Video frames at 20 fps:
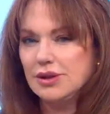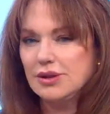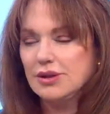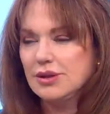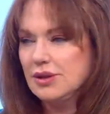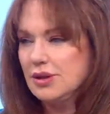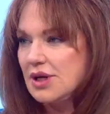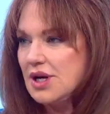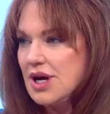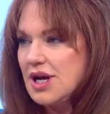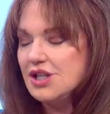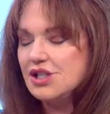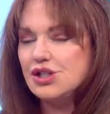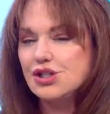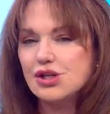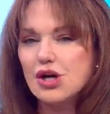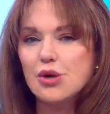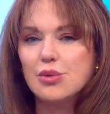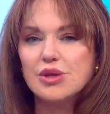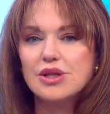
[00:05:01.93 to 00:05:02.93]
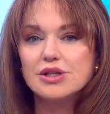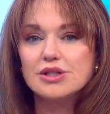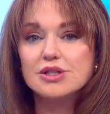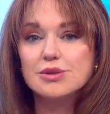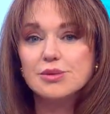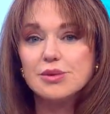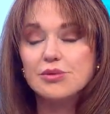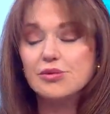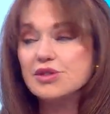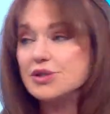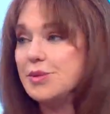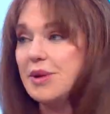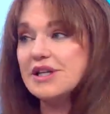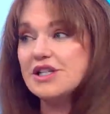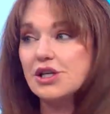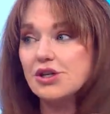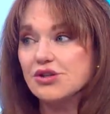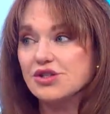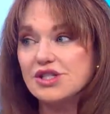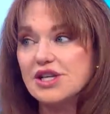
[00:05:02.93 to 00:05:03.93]
I like that start with this
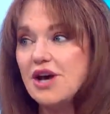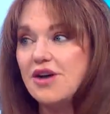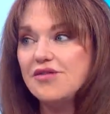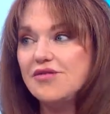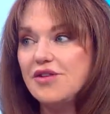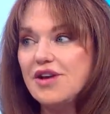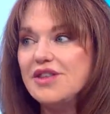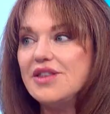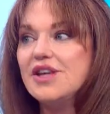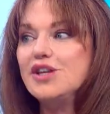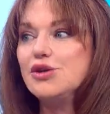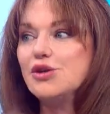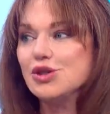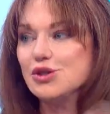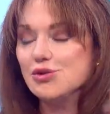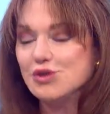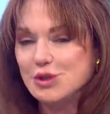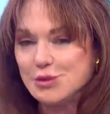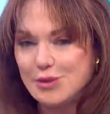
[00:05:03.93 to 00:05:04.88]
respecting yourself, and then you can